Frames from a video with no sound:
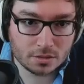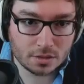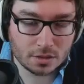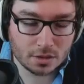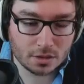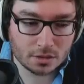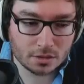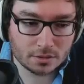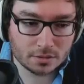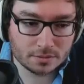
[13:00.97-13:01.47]

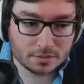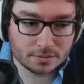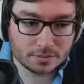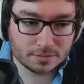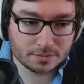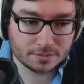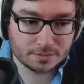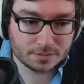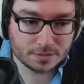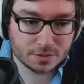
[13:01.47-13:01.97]
Yeah,
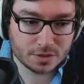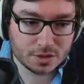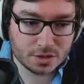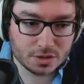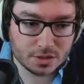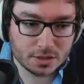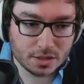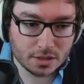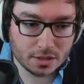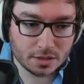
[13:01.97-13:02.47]

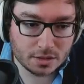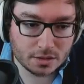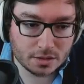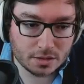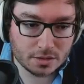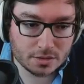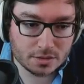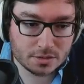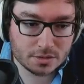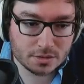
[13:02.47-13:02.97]
she's tanking
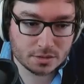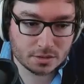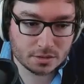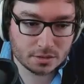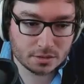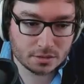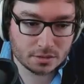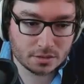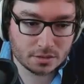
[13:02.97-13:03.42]
those.